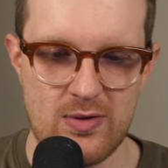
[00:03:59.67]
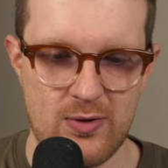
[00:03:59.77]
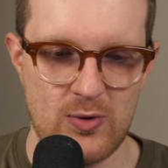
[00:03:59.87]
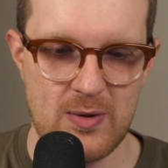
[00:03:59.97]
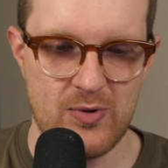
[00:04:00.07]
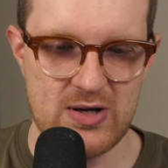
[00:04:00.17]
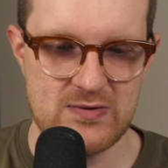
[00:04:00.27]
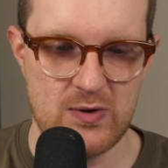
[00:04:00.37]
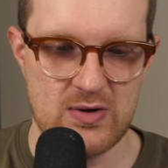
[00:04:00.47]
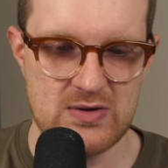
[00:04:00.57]
30 plus
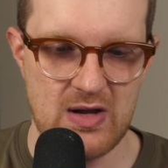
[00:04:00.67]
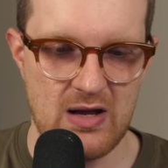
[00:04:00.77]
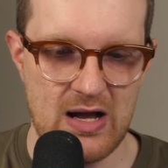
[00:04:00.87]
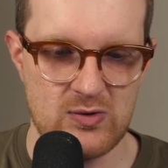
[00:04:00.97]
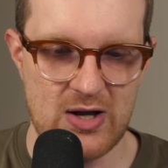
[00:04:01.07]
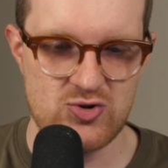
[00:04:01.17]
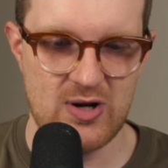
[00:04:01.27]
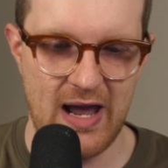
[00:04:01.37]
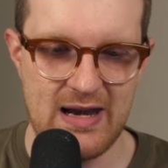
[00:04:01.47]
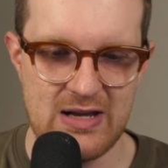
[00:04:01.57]
for an electric and a